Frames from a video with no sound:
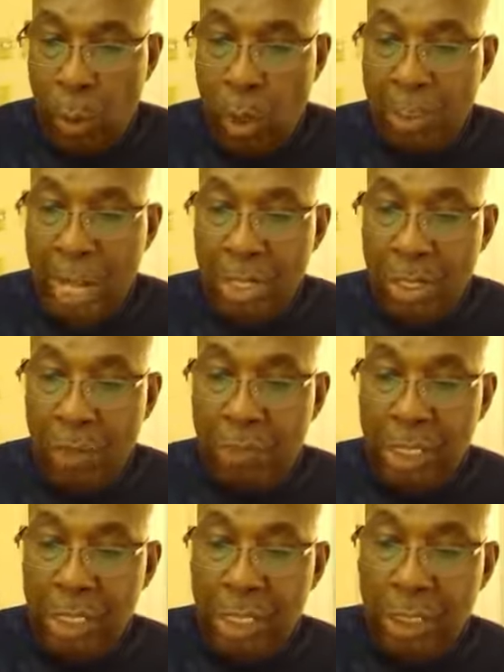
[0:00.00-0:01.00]
Whereby
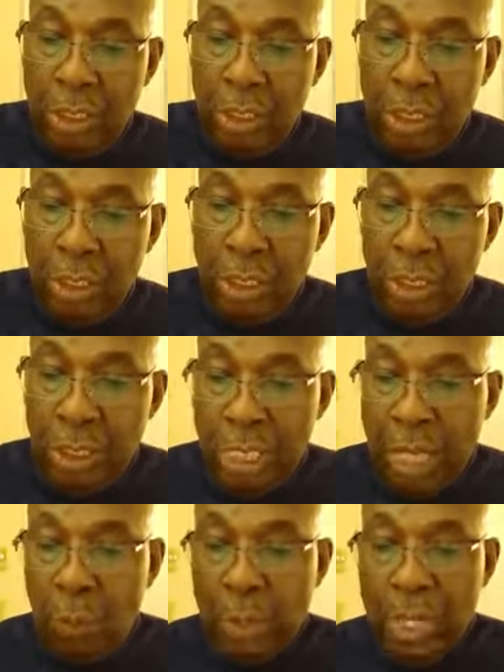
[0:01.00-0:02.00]
know that ye
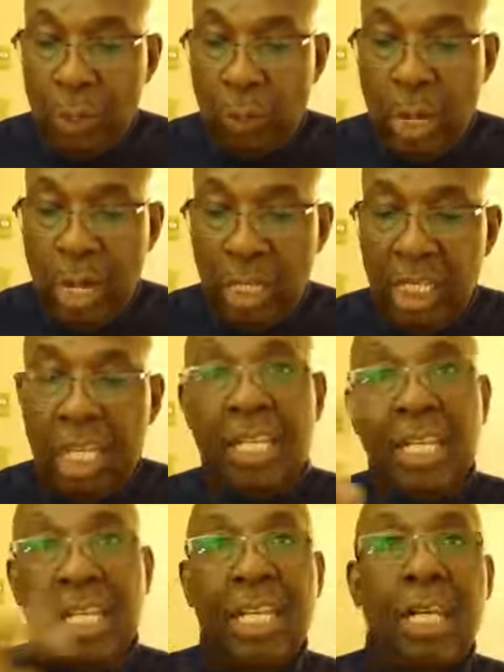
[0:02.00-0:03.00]
that we dwell
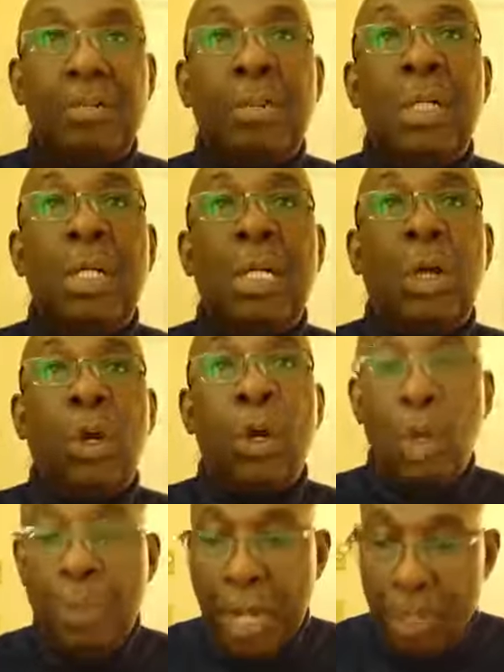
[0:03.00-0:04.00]
in him.
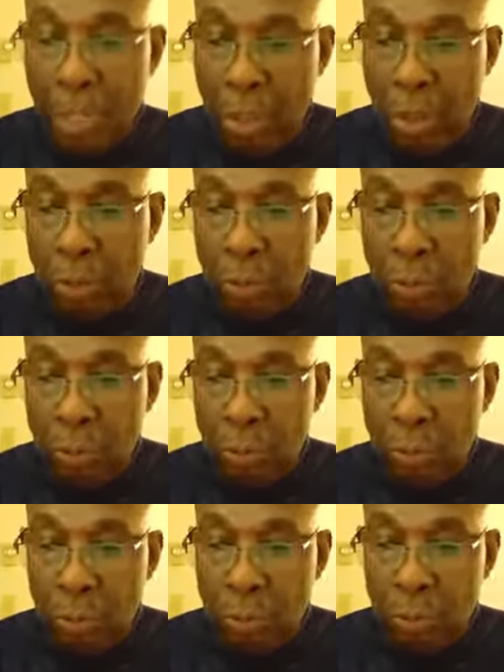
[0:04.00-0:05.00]
Hereby know